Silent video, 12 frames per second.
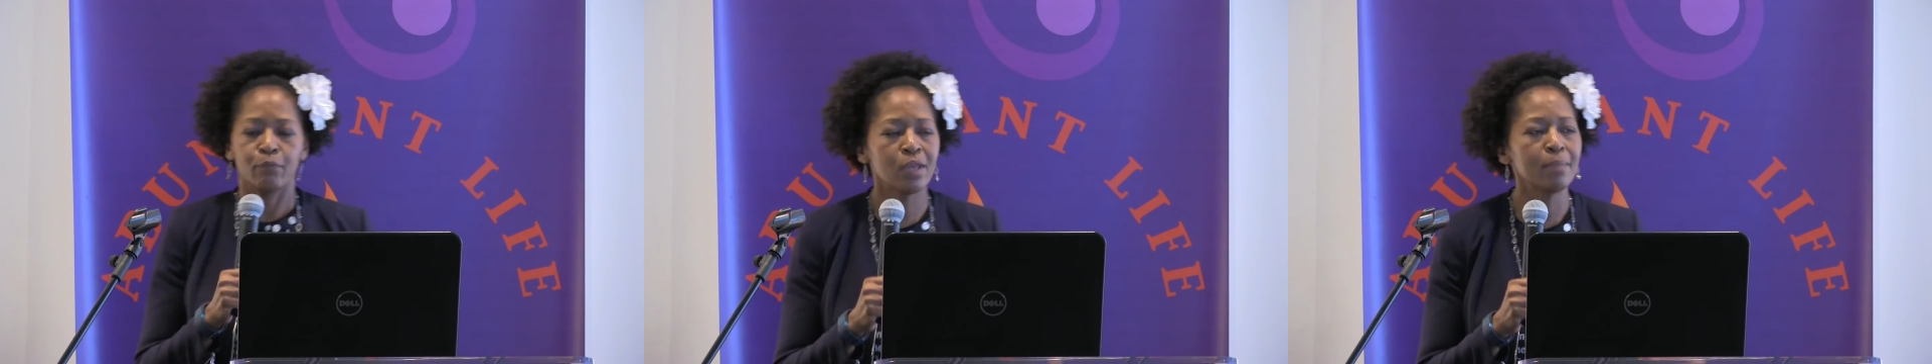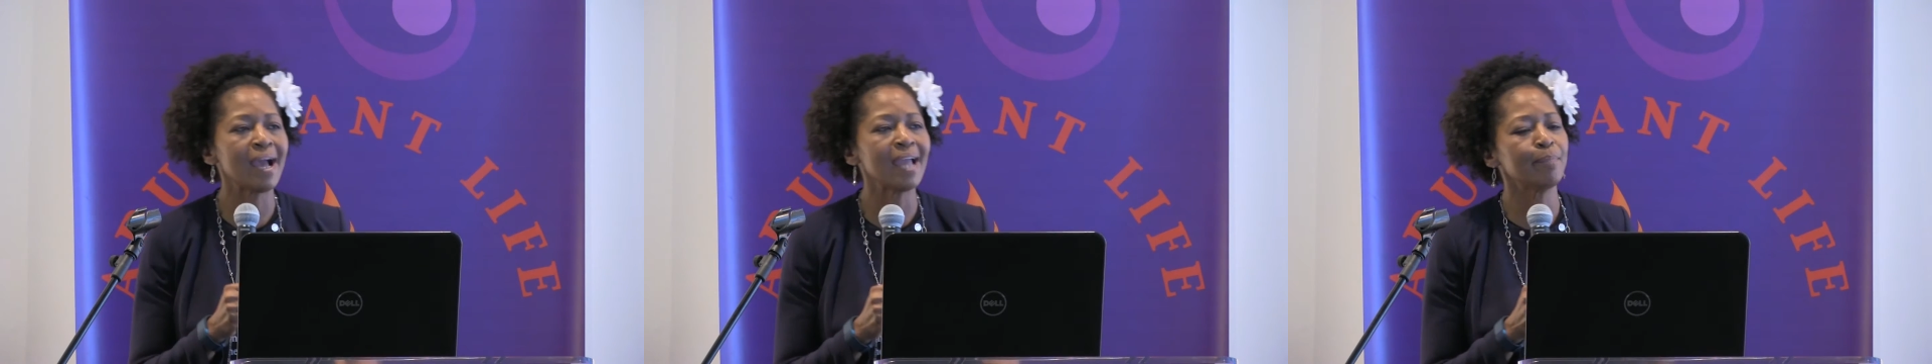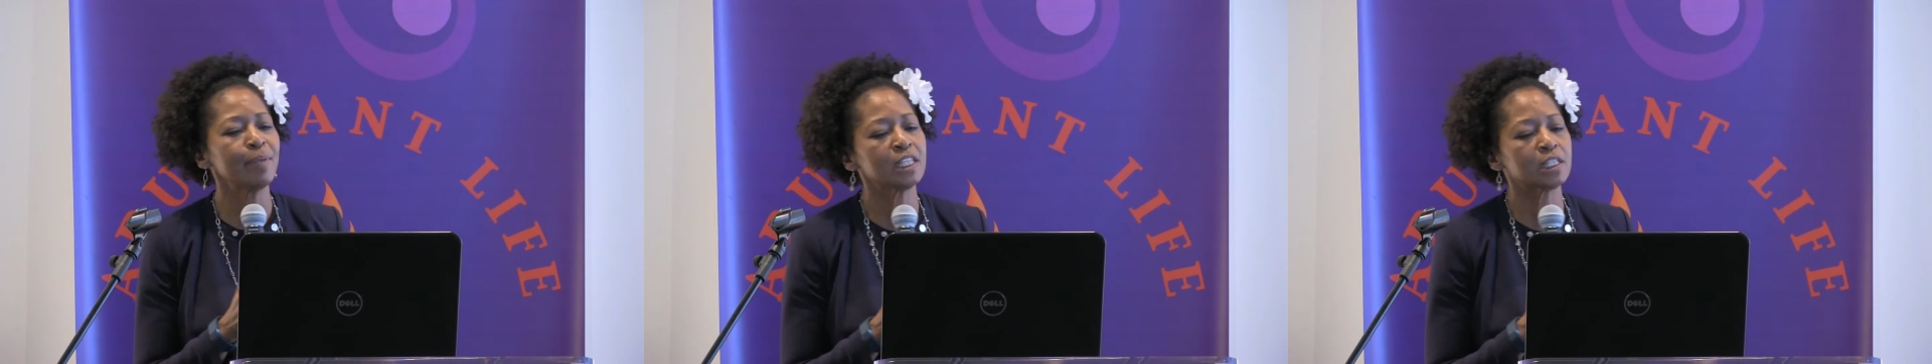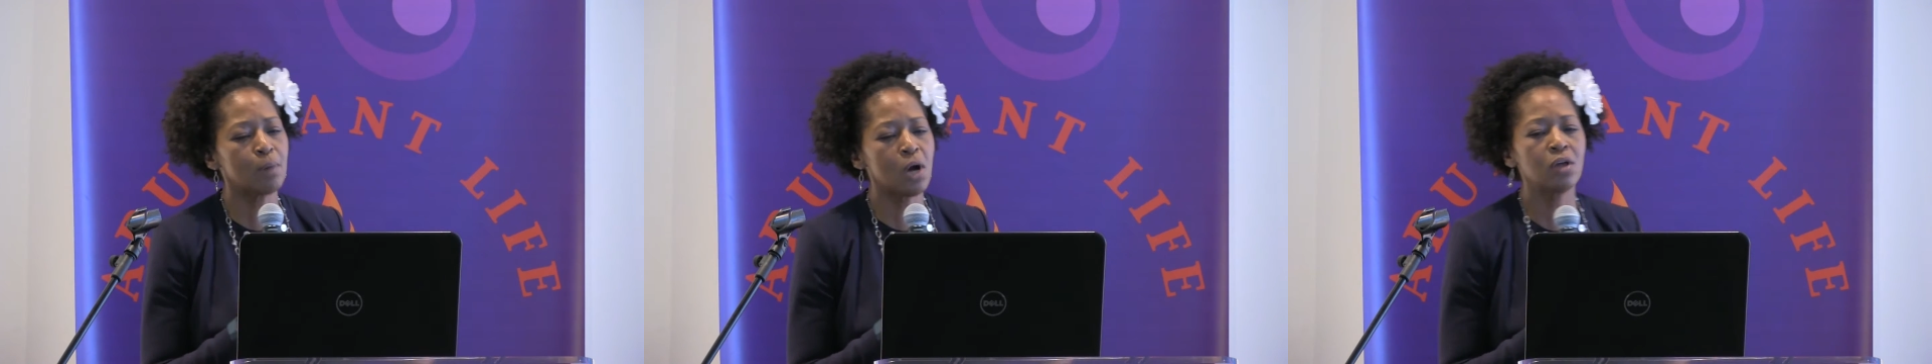We might be
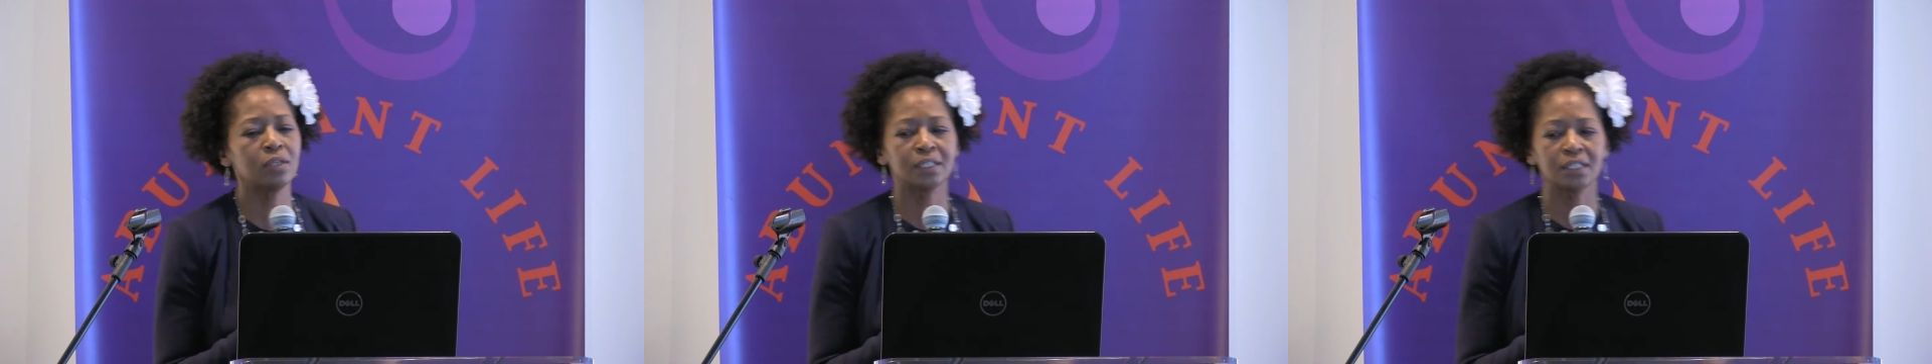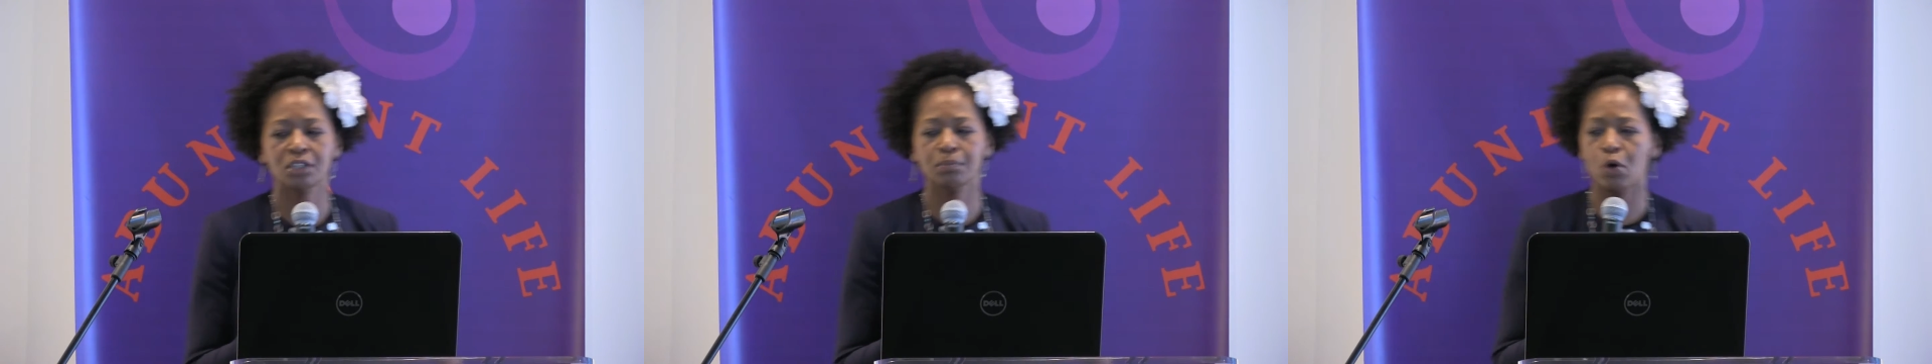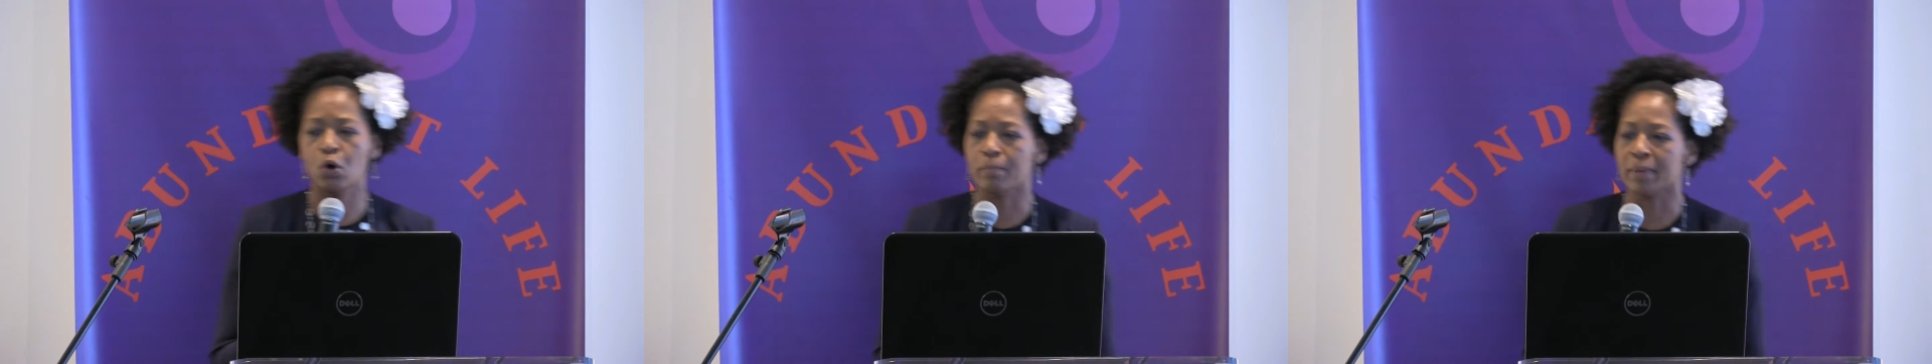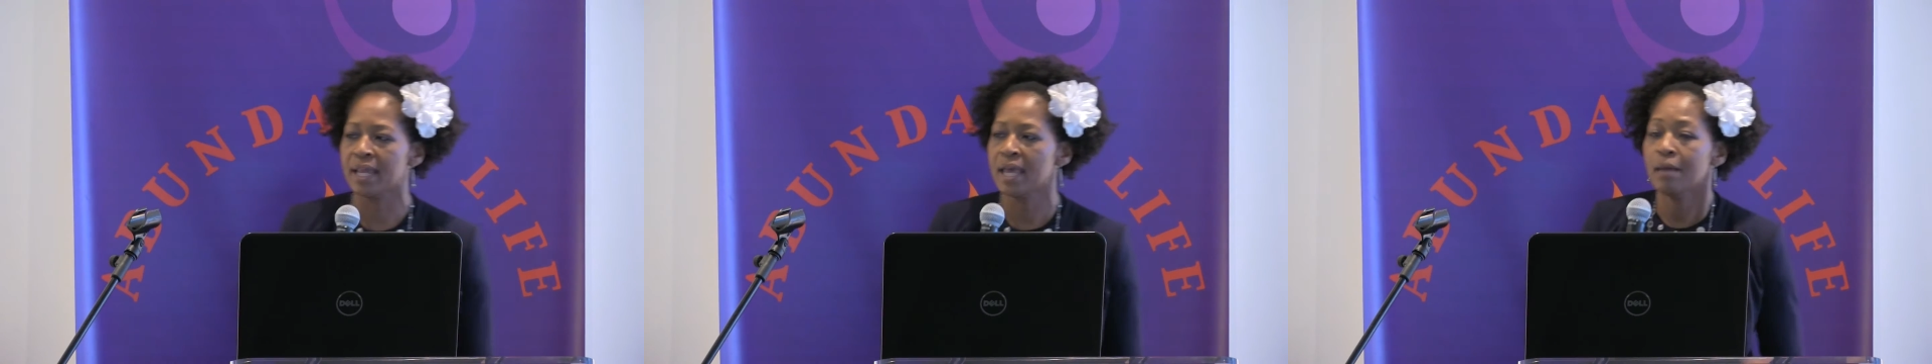small at this
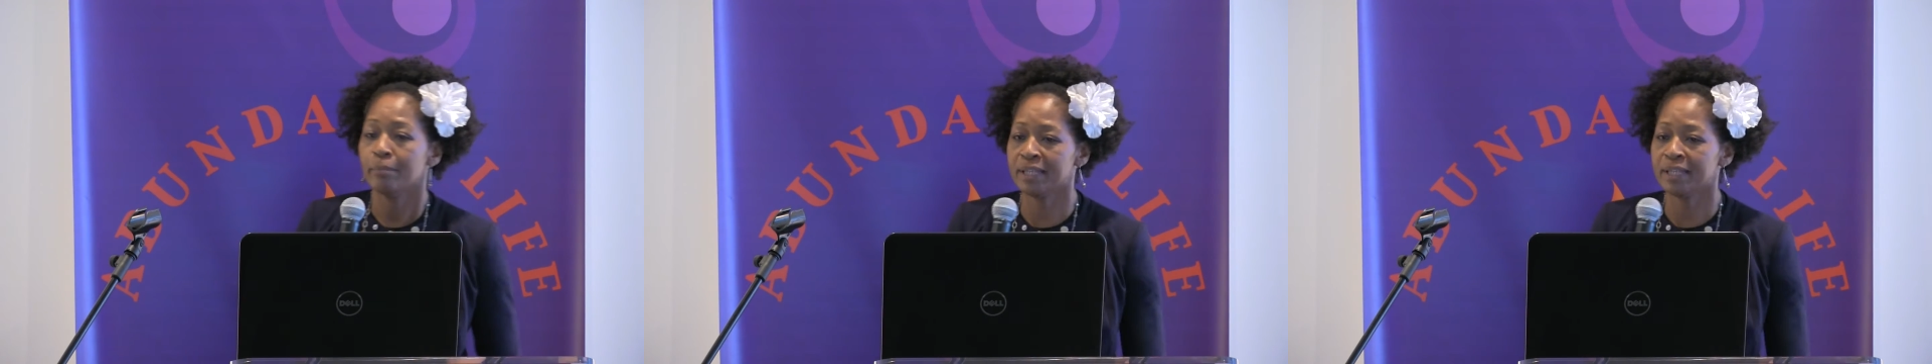moment,